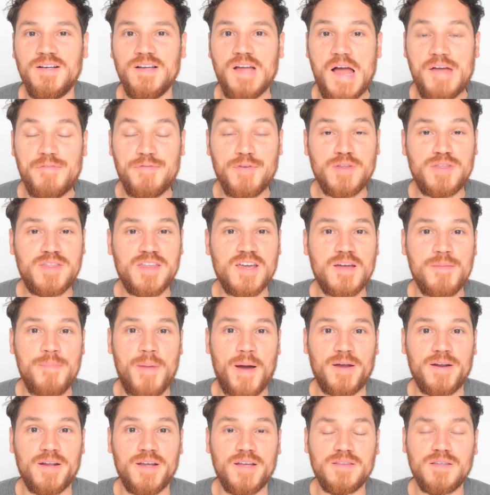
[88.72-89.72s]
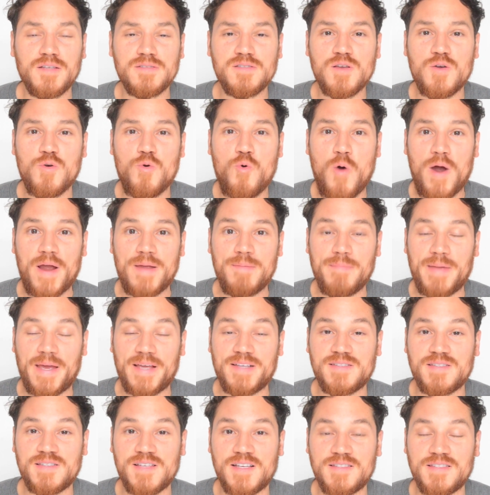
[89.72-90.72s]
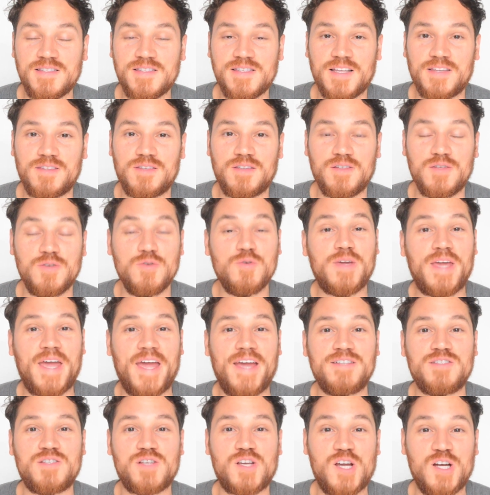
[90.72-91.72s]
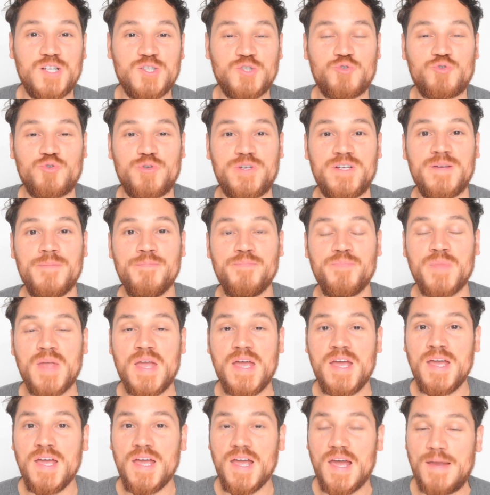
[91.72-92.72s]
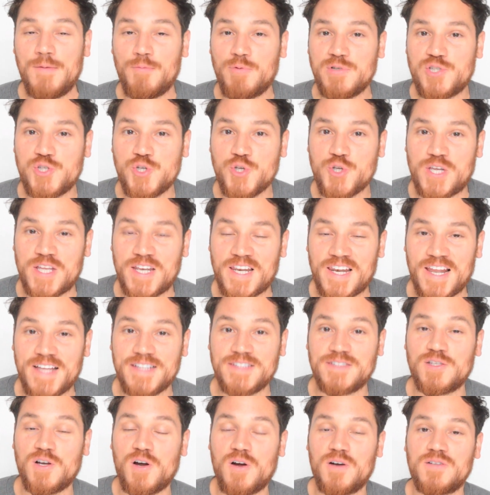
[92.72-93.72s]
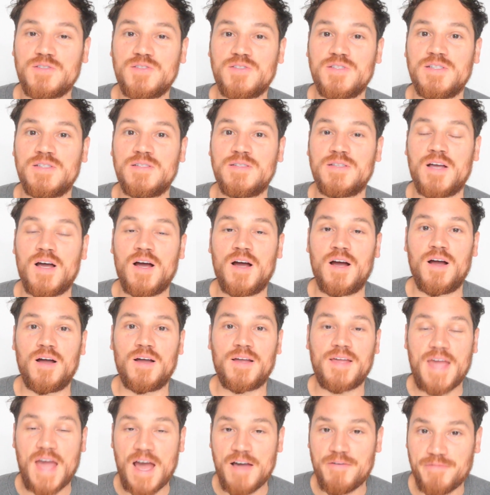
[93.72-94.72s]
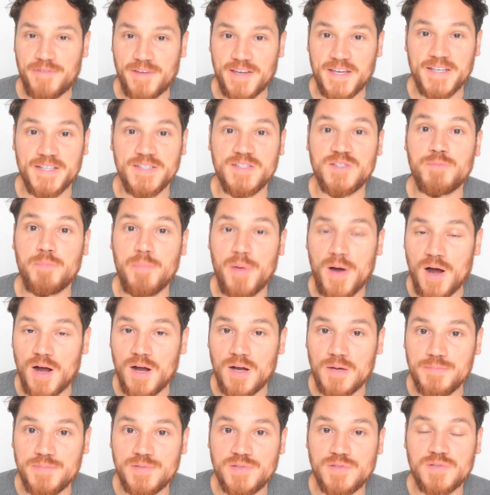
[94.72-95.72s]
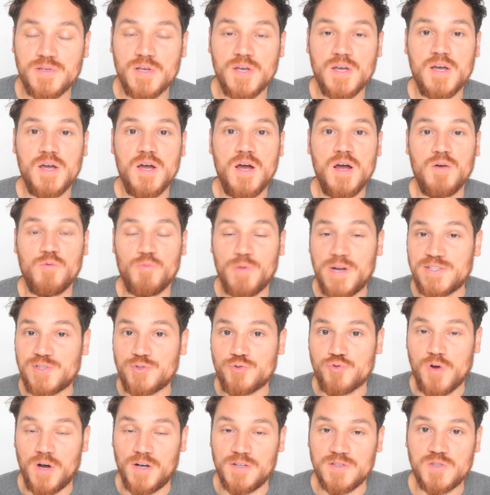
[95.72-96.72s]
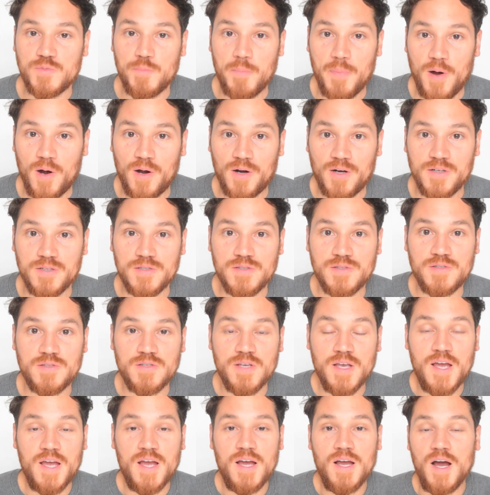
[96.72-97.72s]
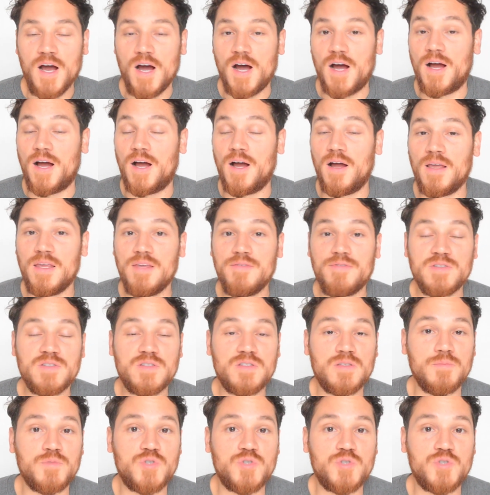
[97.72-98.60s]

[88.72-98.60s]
If you think about it, it doesn't quite make sense that the UK is a country in which you can let dogs in cafes, pubs, restaurants, bars, even some